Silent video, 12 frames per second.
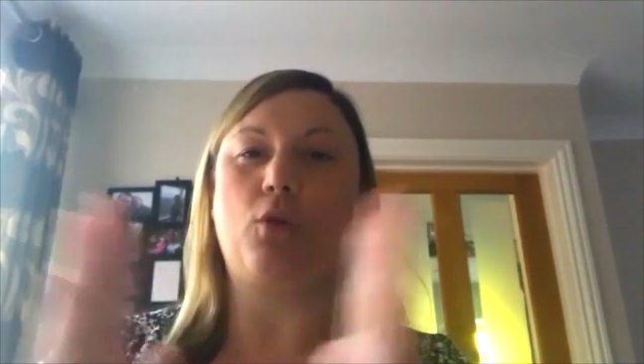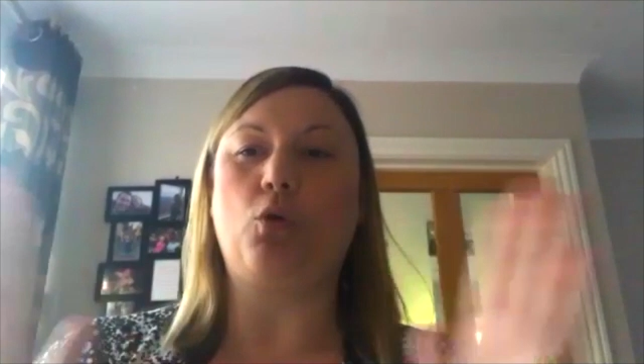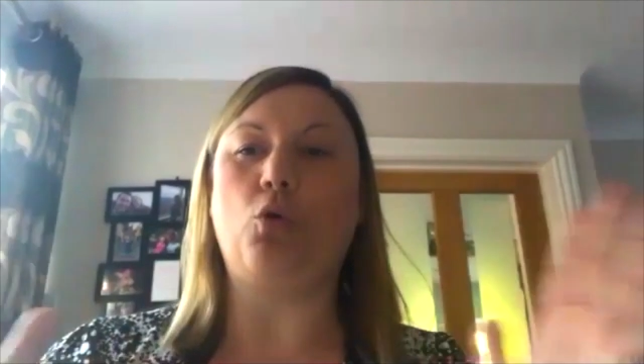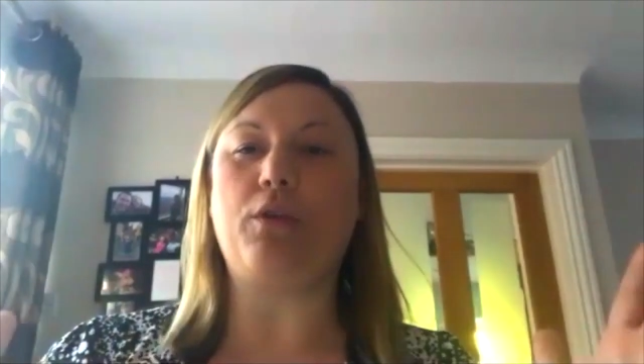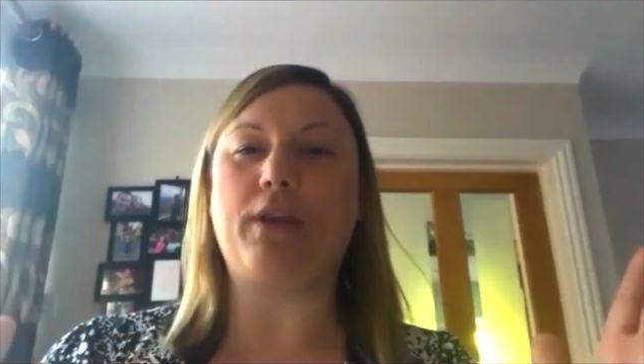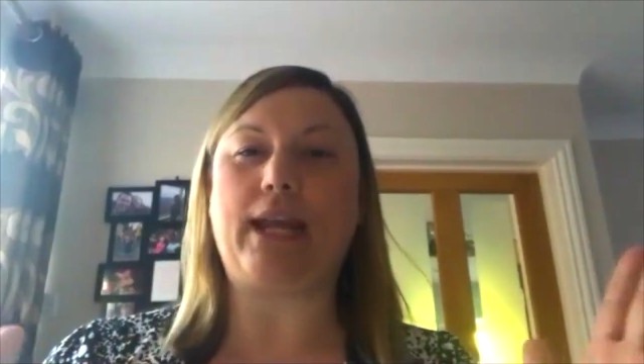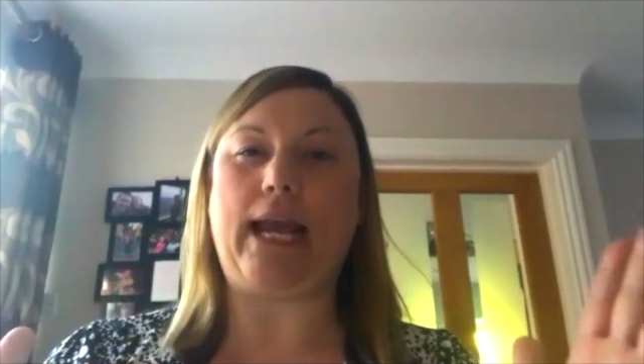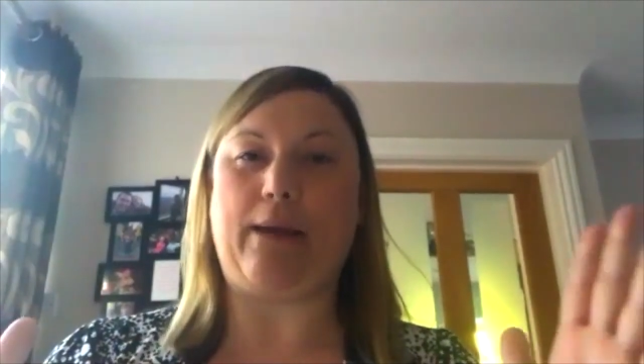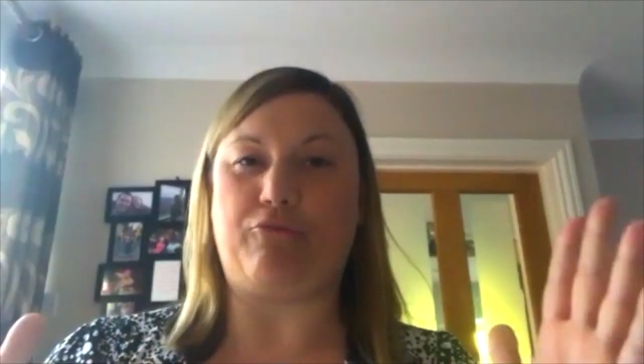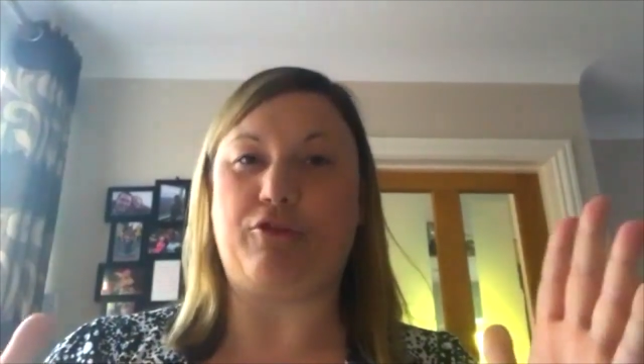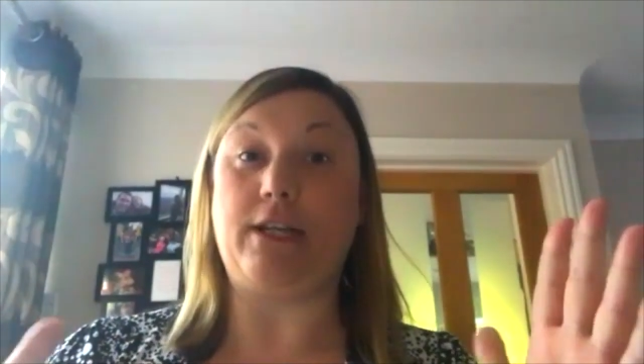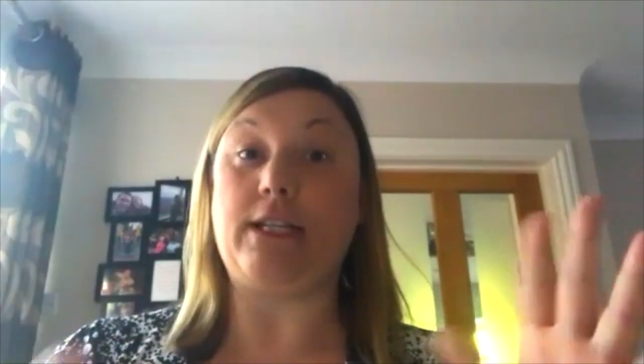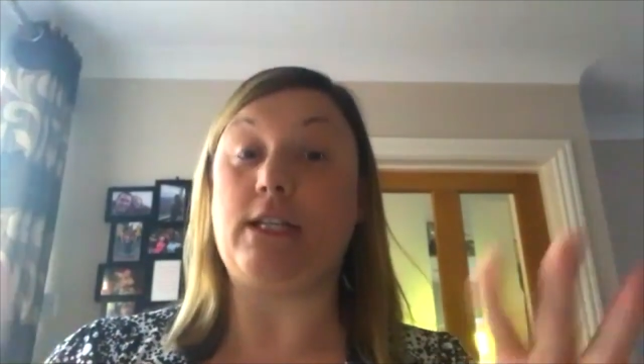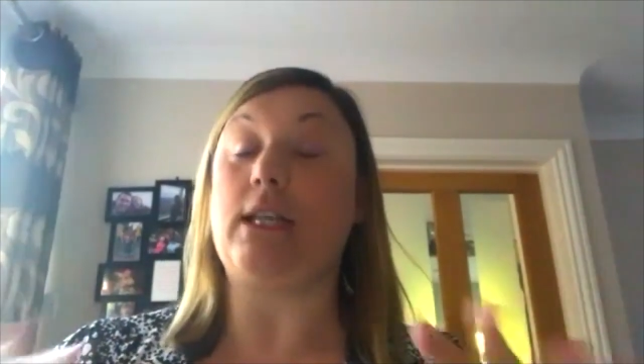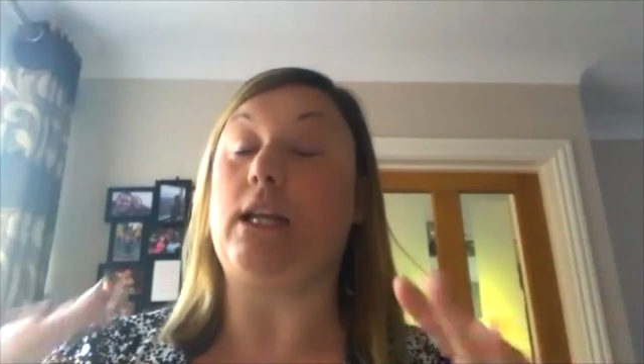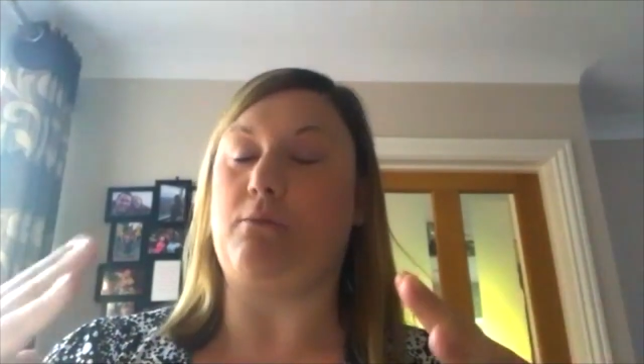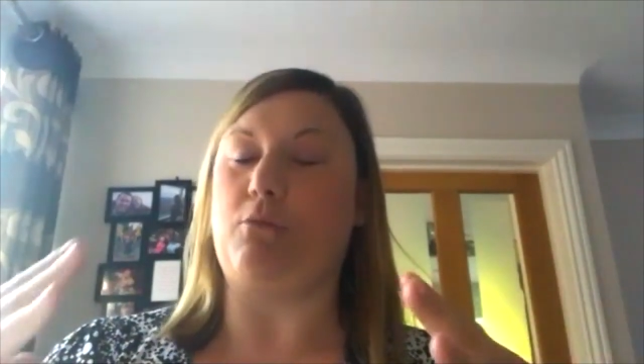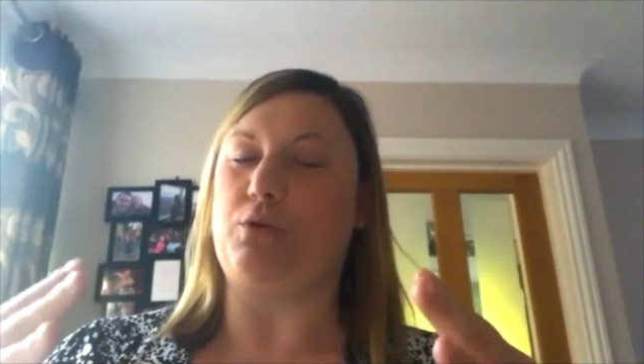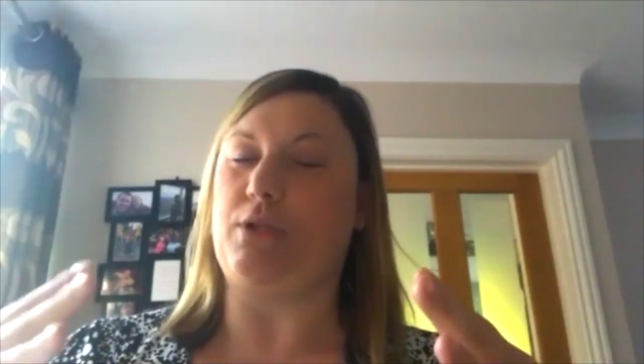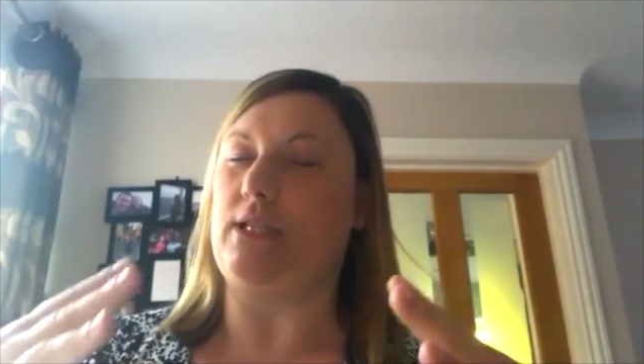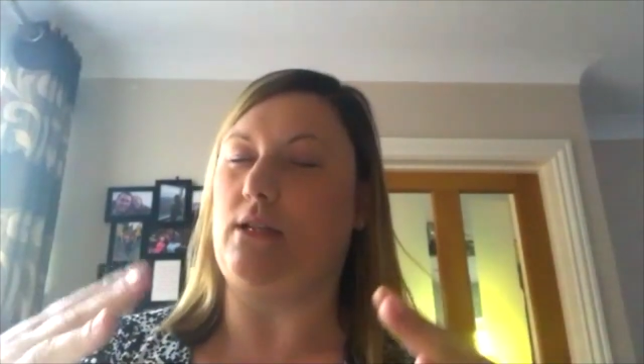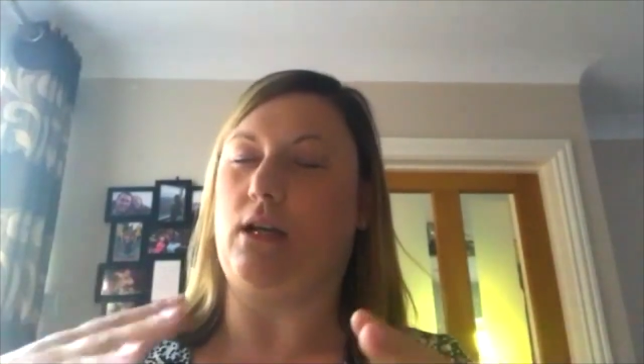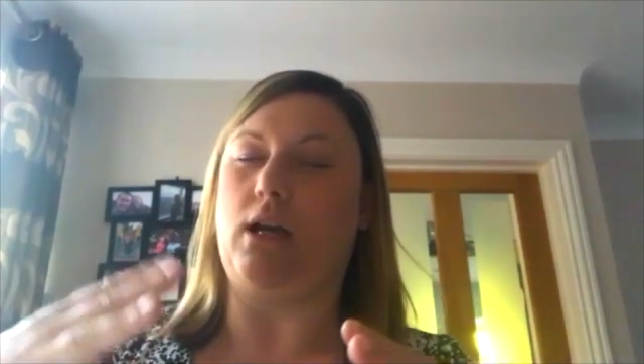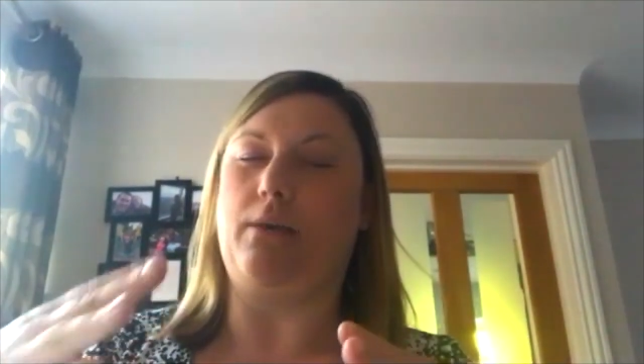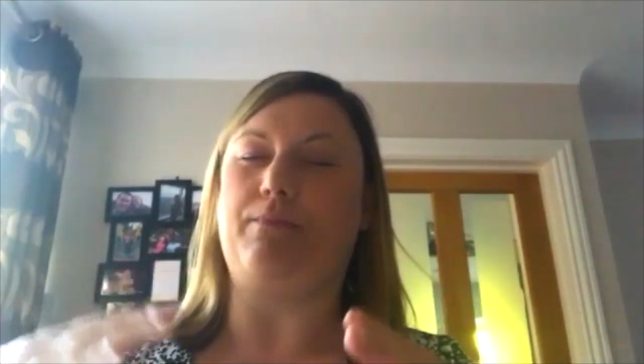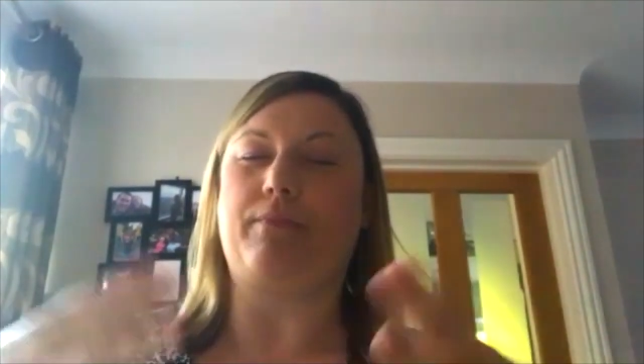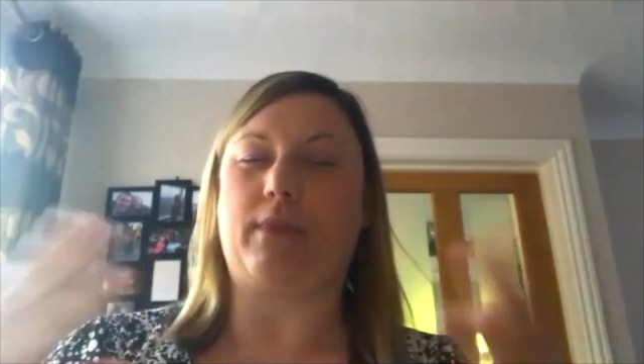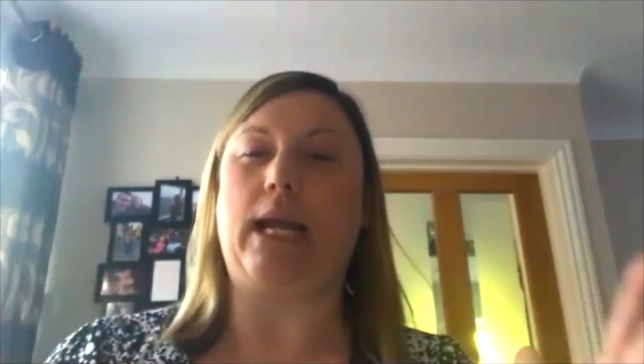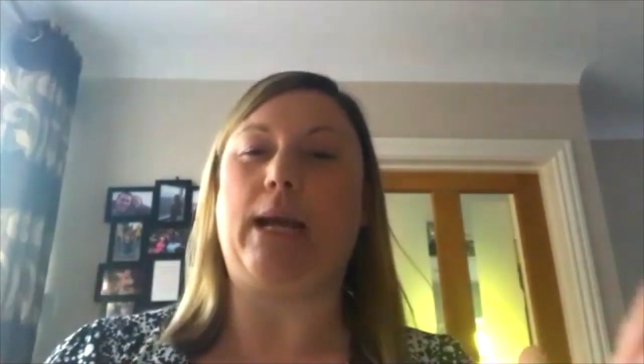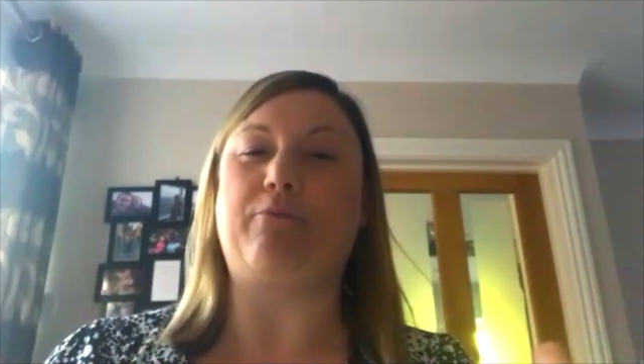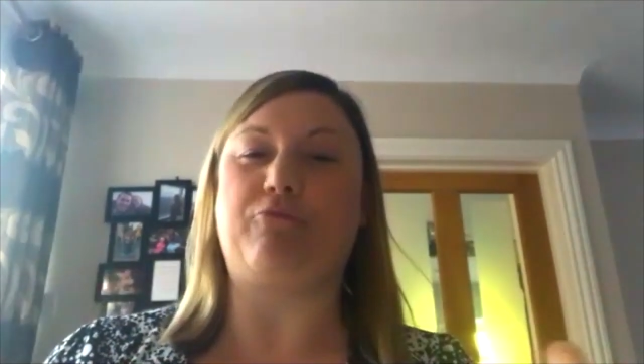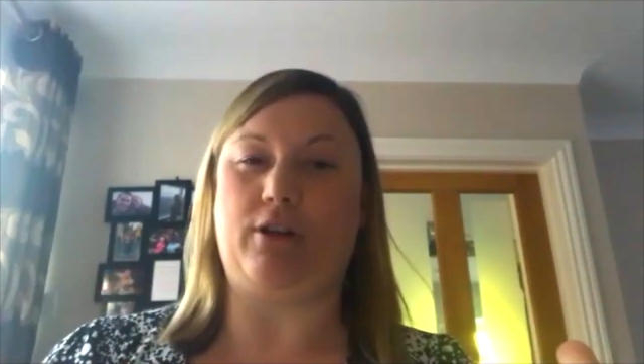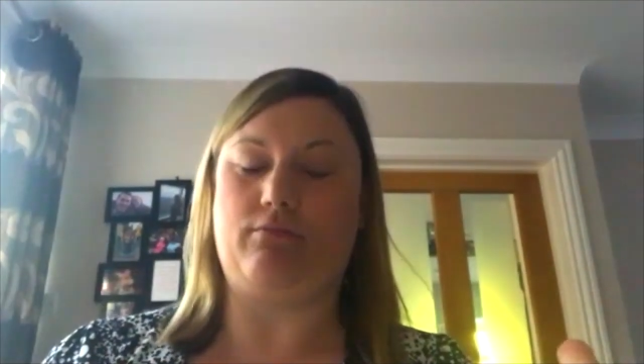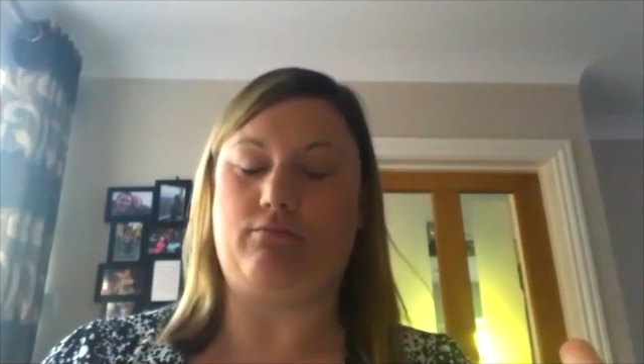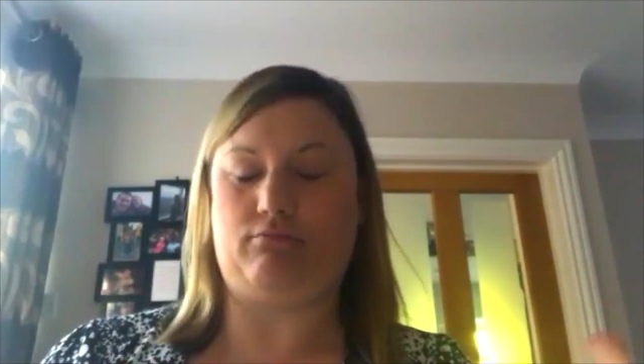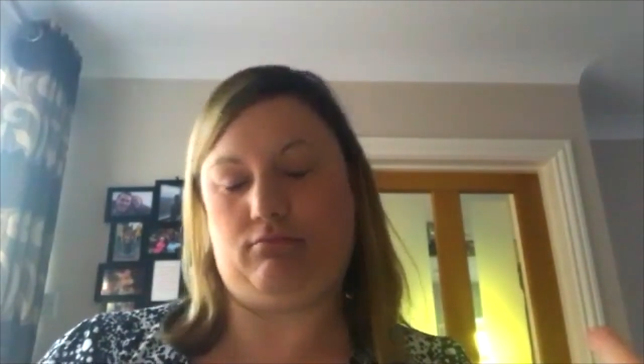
all the cameras in a multi-camera